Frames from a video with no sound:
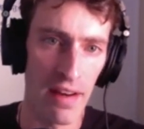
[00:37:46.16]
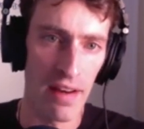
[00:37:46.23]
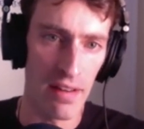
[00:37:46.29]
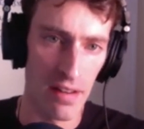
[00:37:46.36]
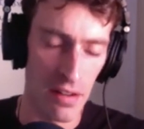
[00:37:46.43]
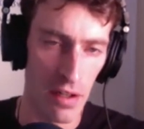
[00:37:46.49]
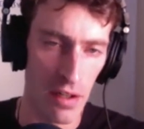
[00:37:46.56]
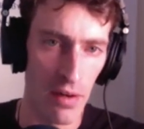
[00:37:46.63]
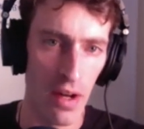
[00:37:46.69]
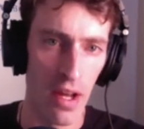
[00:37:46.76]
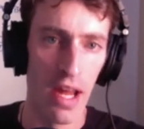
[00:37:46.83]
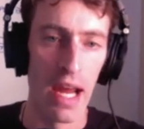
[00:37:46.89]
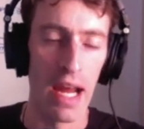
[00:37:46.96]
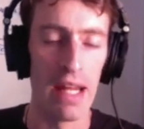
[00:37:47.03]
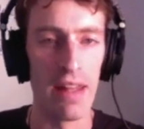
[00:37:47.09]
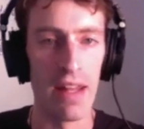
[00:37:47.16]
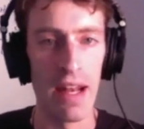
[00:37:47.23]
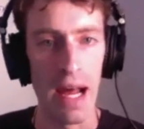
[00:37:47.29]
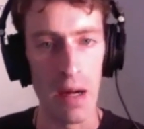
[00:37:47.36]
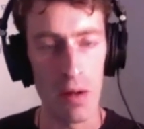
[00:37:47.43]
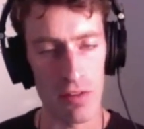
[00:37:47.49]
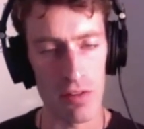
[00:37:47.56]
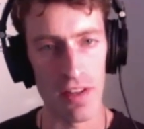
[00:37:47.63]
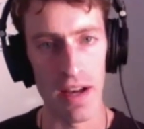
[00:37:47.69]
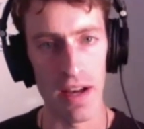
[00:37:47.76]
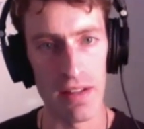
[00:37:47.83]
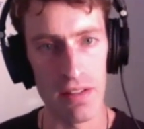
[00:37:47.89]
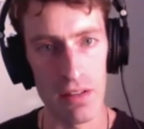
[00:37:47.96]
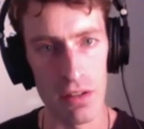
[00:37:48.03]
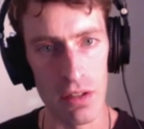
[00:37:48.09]
and then outside
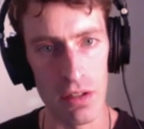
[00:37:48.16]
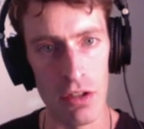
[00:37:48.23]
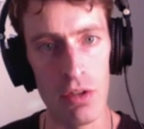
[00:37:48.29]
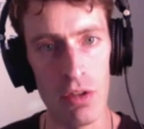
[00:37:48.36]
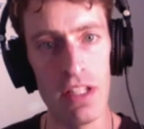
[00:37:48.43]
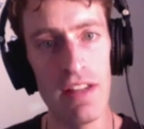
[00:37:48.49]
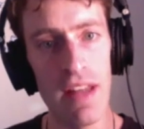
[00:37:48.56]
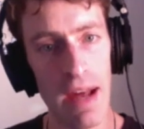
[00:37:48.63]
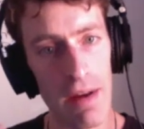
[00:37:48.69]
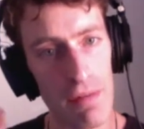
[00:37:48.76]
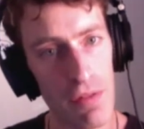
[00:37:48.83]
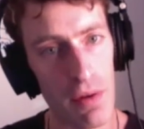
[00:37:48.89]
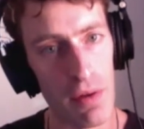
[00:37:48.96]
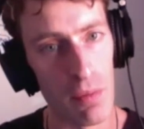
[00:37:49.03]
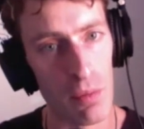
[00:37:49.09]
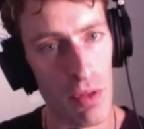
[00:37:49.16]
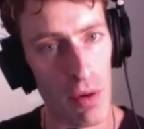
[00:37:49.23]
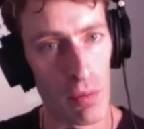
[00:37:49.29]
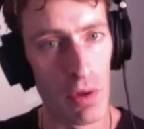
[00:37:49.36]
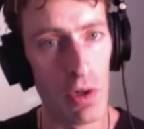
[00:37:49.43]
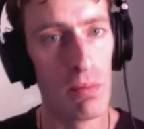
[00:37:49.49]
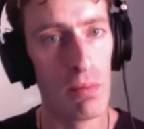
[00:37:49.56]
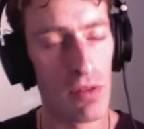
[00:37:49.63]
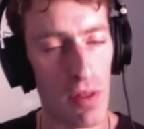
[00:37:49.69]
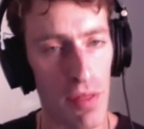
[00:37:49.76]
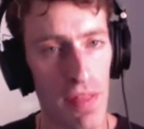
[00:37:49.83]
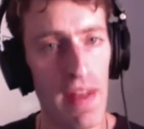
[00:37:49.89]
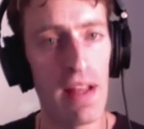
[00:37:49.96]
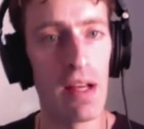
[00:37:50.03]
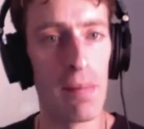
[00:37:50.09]
you need to have the room to
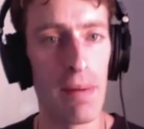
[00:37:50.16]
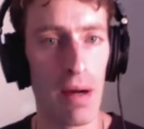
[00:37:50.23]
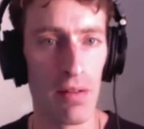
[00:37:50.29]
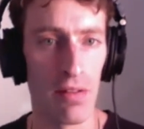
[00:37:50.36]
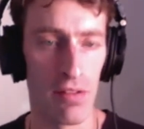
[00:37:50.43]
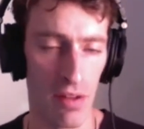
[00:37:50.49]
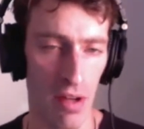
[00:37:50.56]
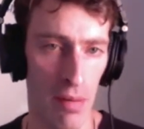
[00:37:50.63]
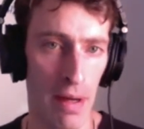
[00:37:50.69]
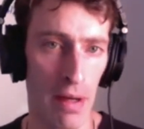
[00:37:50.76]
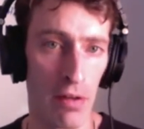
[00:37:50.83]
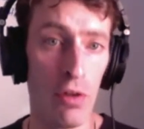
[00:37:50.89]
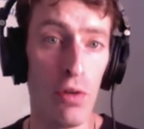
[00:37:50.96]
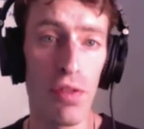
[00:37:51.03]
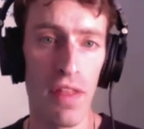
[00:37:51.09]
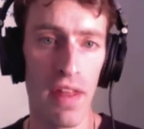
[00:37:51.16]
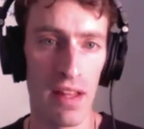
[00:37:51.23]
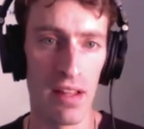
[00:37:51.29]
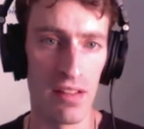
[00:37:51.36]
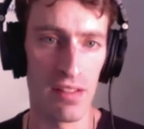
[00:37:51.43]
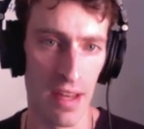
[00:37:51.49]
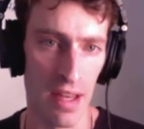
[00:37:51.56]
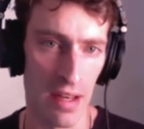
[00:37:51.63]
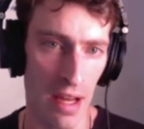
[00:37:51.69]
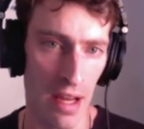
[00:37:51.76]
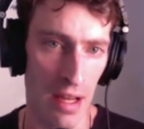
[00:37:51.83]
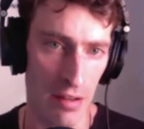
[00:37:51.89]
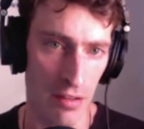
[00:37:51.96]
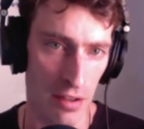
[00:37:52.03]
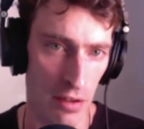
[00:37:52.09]
think about new things
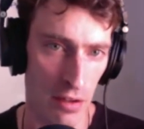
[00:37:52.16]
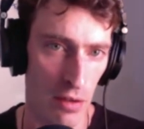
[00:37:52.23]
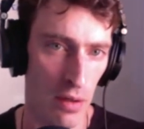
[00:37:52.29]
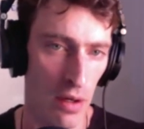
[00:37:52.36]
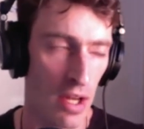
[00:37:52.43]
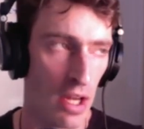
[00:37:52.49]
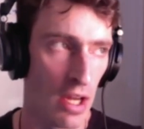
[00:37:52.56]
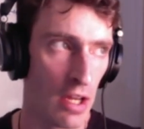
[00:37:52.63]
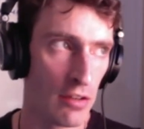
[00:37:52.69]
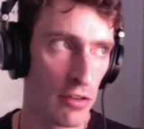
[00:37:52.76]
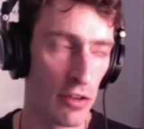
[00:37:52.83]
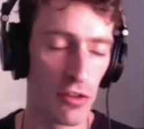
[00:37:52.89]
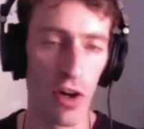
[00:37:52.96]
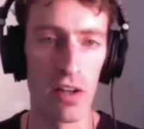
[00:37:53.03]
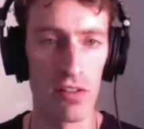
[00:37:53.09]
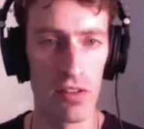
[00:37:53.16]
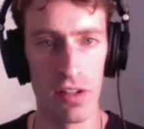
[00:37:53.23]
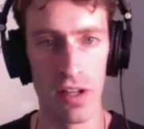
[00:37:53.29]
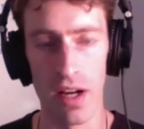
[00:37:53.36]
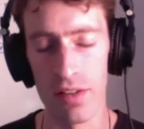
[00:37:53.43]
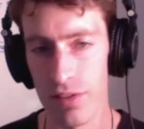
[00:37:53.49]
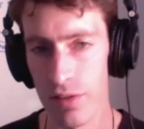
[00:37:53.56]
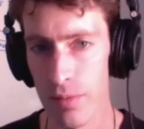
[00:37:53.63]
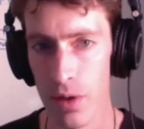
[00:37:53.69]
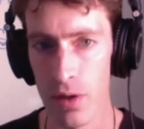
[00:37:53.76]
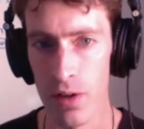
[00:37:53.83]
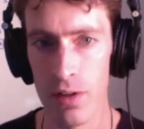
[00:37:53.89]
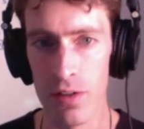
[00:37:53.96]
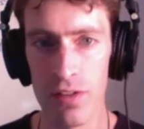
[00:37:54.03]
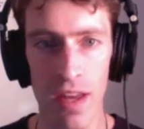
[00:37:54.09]
and to talk to
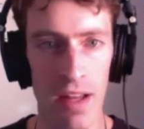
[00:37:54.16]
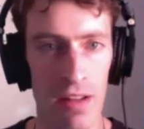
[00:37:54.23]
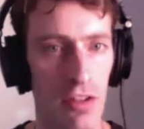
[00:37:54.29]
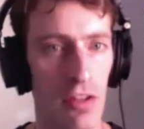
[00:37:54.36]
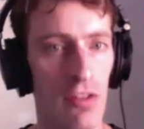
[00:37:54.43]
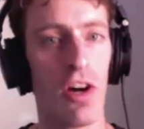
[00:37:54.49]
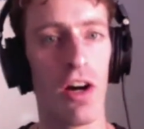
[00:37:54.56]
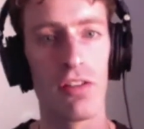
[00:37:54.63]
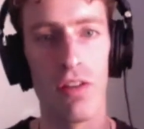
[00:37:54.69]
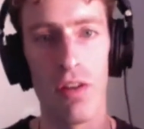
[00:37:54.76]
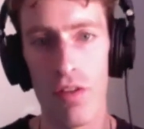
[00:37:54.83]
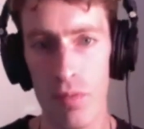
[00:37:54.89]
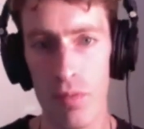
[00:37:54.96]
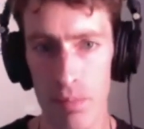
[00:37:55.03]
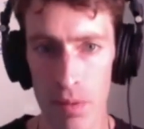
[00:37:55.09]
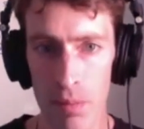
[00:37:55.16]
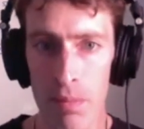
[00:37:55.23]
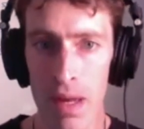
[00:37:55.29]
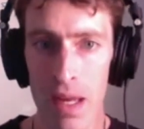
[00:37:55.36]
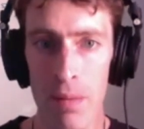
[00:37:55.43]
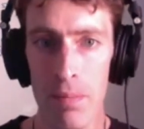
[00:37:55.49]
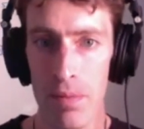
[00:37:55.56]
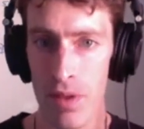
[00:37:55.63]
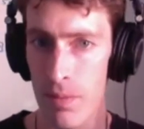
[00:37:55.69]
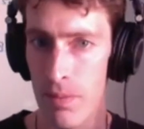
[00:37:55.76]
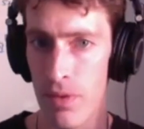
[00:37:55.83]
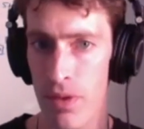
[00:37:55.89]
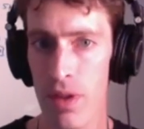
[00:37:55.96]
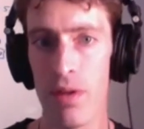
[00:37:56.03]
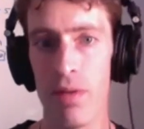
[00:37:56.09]
customers and to talk to
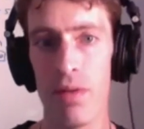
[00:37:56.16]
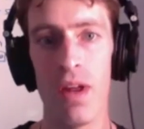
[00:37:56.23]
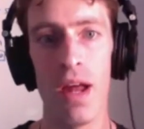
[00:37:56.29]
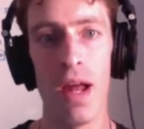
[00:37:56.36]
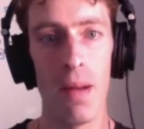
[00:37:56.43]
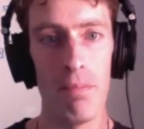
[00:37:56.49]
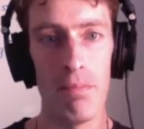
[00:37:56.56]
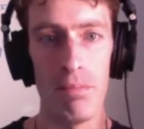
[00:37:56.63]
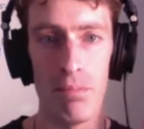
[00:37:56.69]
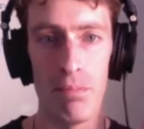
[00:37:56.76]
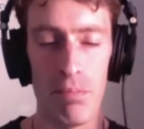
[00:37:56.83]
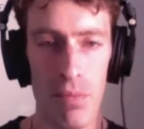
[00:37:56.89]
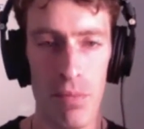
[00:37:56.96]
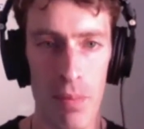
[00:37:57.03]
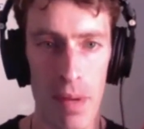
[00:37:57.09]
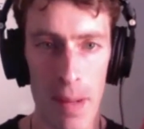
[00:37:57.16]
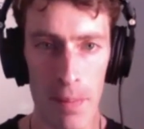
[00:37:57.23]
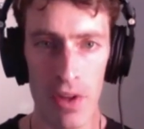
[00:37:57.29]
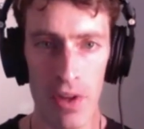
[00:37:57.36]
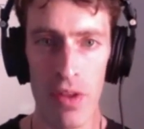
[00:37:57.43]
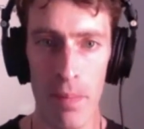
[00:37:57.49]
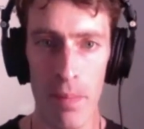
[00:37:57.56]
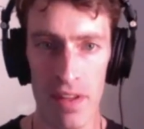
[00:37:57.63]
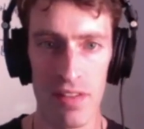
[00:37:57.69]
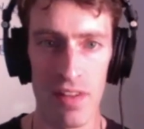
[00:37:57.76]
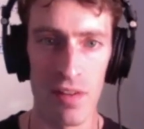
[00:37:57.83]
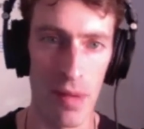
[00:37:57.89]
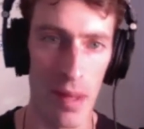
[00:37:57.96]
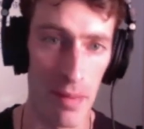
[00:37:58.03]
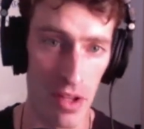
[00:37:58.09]
the people in the
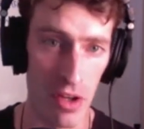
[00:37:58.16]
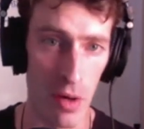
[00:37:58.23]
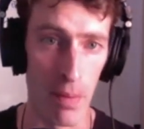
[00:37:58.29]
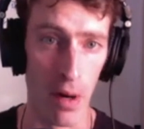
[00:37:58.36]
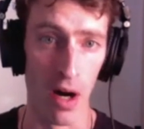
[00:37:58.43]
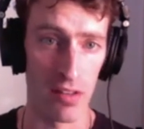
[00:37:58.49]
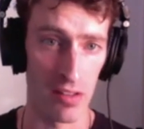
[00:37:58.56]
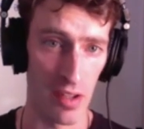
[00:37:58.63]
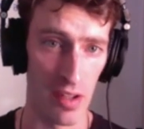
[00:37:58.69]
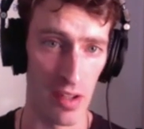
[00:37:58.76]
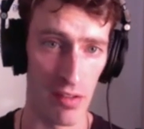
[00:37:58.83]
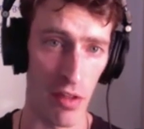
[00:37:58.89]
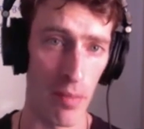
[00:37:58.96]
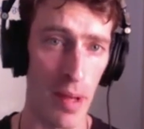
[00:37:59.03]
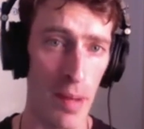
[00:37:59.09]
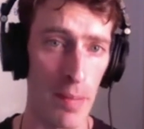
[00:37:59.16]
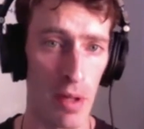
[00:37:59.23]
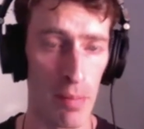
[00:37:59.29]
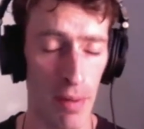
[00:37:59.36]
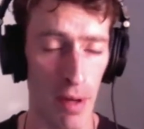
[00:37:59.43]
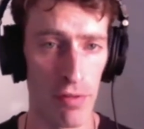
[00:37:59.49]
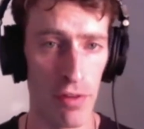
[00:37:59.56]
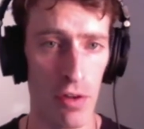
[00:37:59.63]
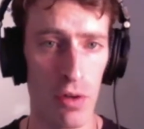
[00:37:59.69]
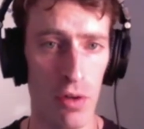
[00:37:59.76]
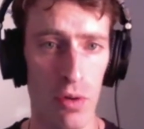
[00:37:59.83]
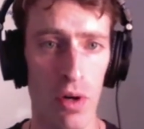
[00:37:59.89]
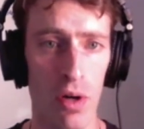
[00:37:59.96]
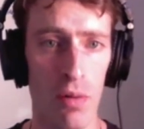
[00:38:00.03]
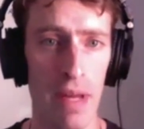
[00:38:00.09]
business, maybe your bosses or the people above you
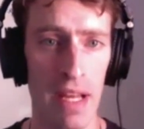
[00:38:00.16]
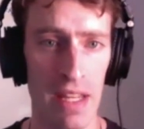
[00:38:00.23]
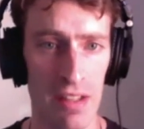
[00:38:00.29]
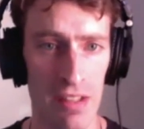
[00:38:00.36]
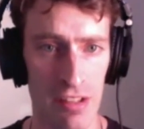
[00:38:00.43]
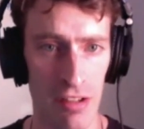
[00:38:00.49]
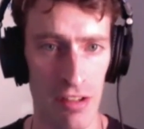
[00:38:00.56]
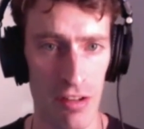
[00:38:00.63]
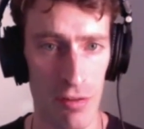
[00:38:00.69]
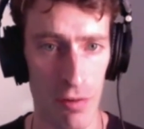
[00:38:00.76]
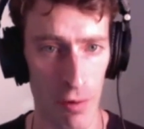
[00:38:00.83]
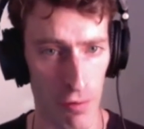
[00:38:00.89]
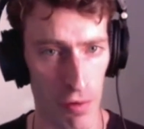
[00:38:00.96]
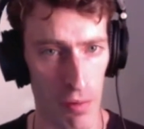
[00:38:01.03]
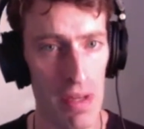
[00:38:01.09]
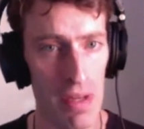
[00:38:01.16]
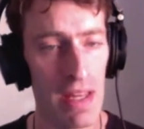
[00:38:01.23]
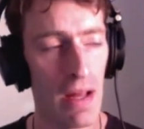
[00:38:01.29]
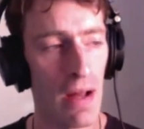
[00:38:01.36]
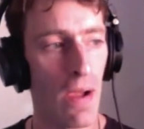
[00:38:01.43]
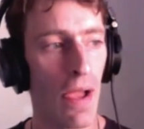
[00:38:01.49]
who are making decisions. So for me,